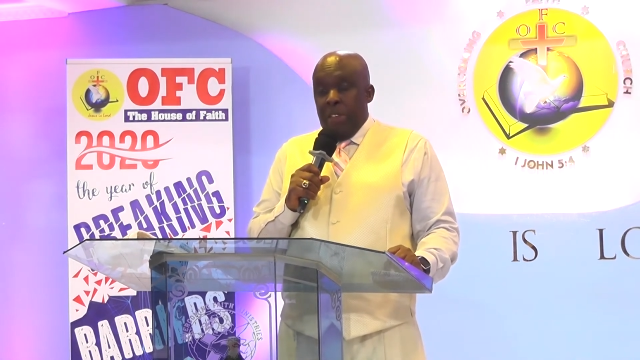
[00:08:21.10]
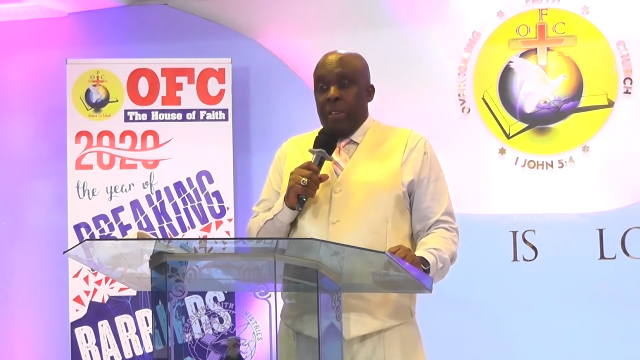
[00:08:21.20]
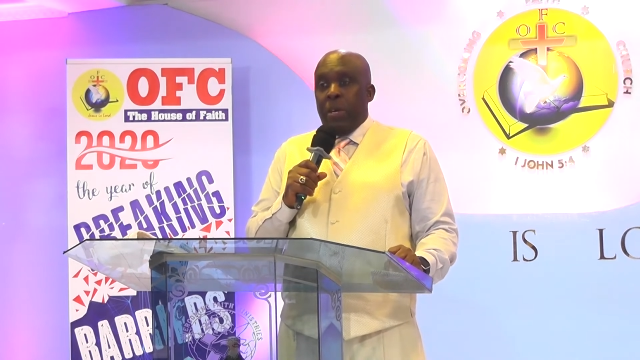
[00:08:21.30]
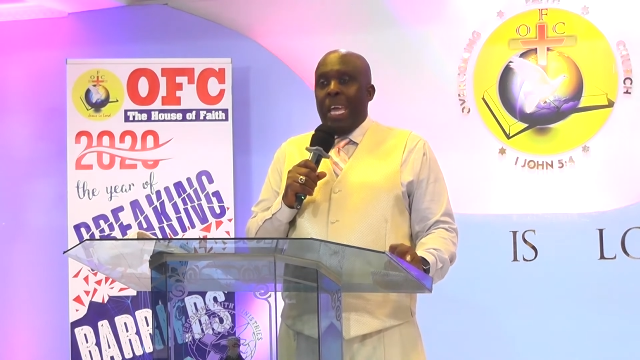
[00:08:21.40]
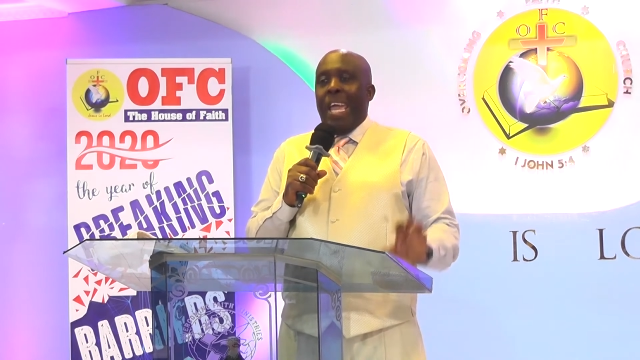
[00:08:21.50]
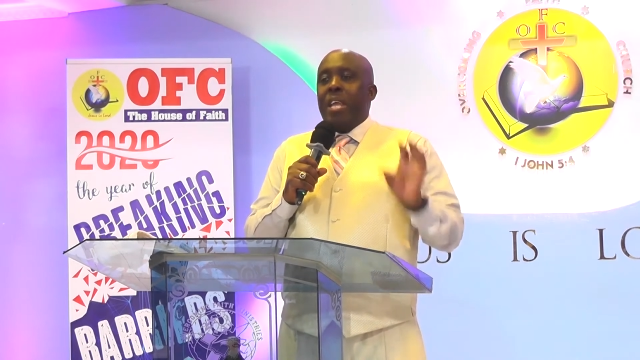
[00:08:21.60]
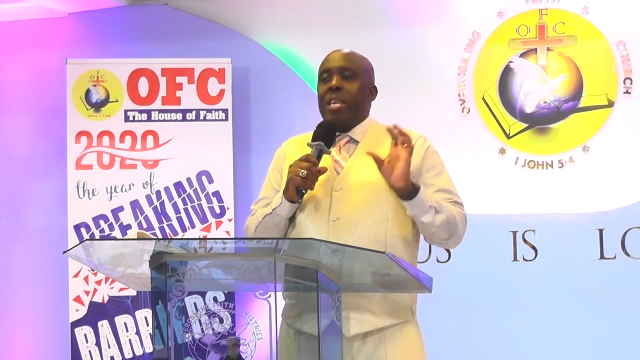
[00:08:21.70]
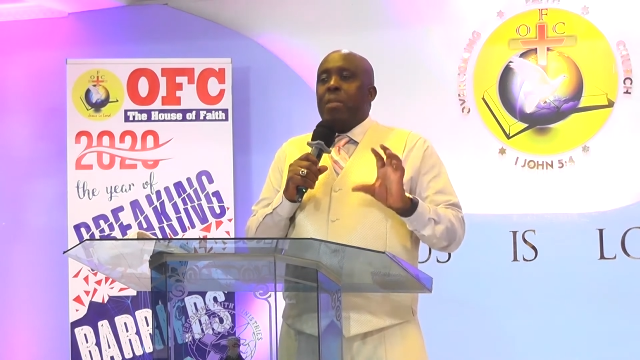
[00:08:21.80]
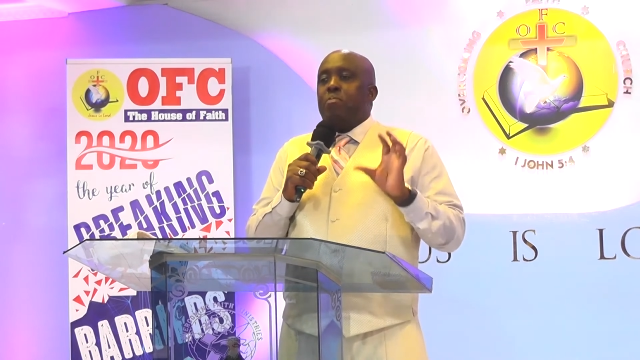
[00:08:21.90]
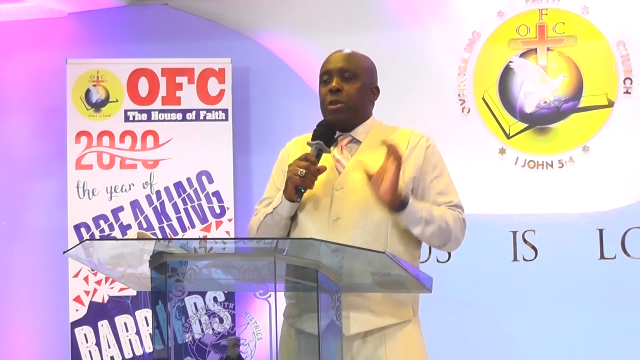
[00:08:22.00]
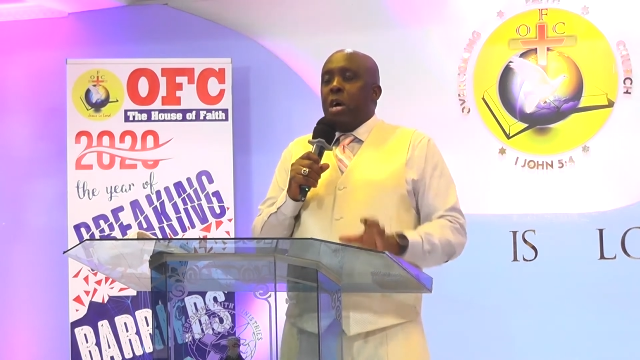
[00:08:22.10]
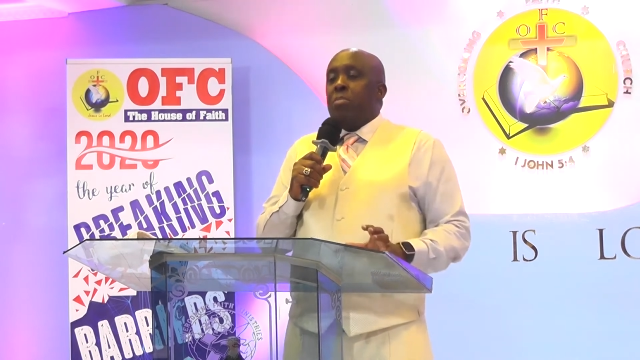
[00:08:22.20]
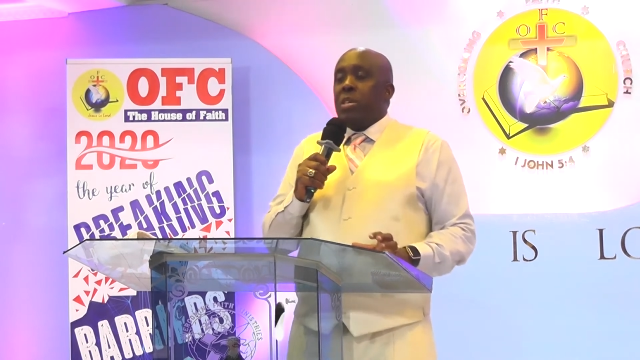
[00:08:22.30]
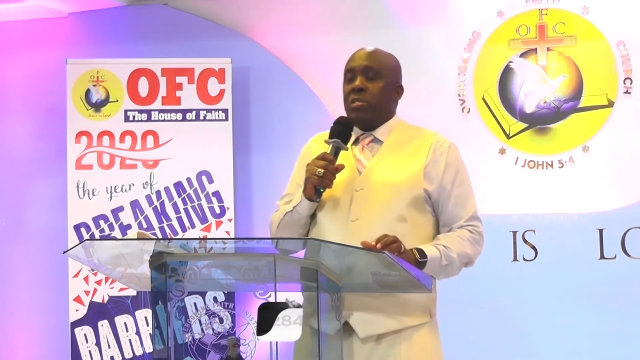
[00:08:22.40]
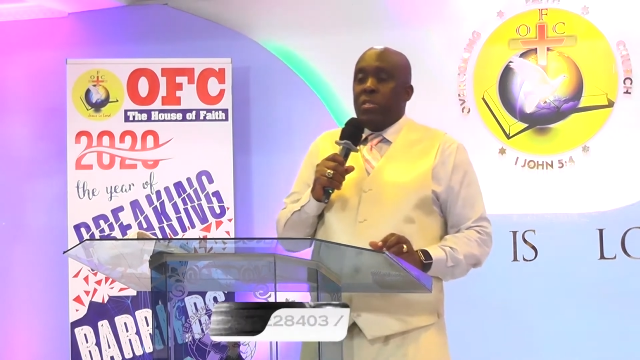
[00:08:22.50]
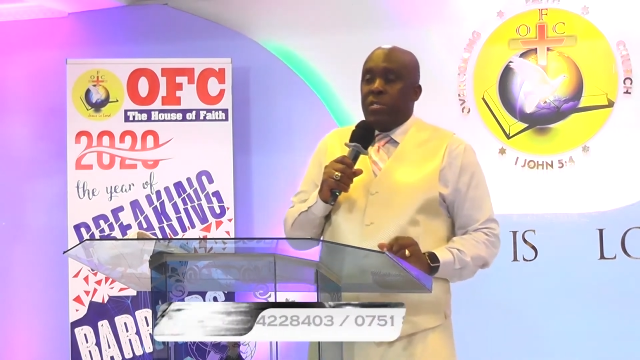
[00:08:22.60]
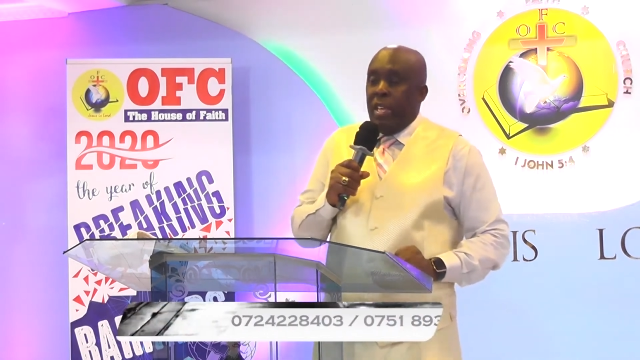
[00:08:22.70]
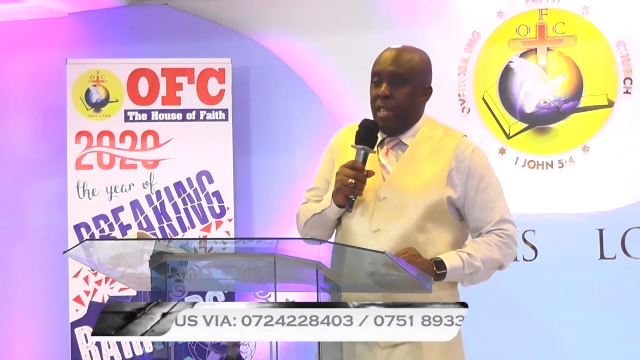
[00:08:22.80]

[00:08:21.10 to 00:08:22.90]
So any promise you see in